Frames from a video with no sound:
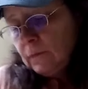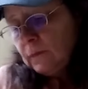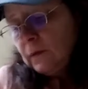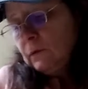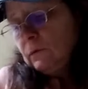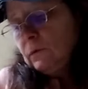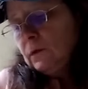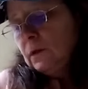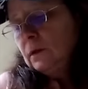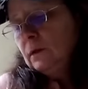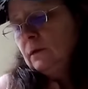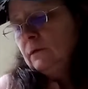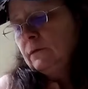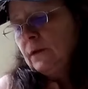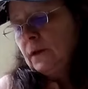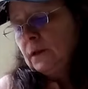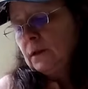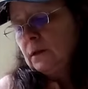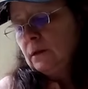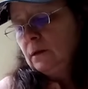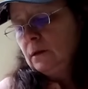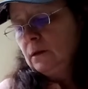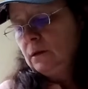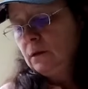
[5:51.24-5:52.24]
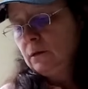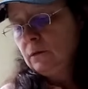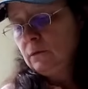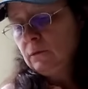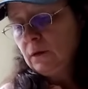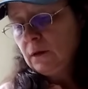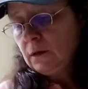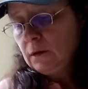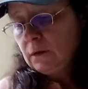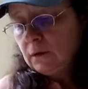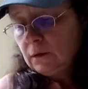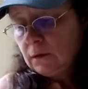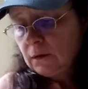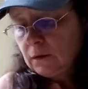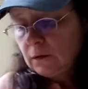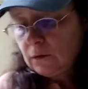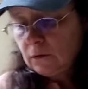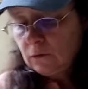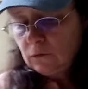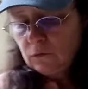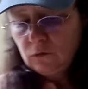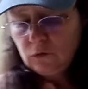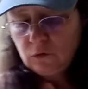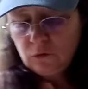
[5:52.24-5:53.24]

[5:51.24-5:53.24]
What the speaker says: let's see if I can do this.